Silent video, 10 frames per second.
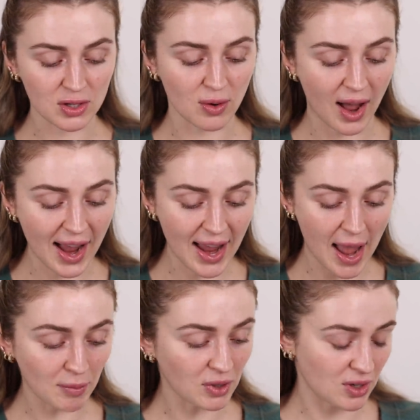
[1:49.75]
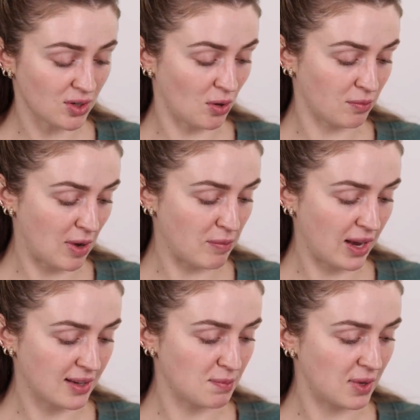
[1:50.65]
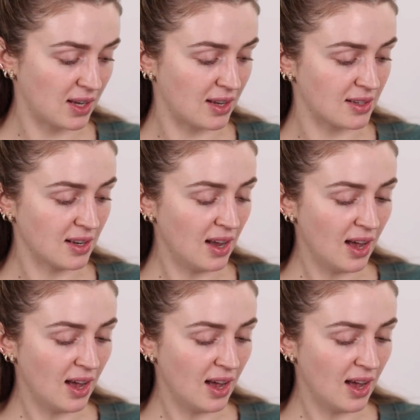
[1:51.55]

So I am going to start with my base because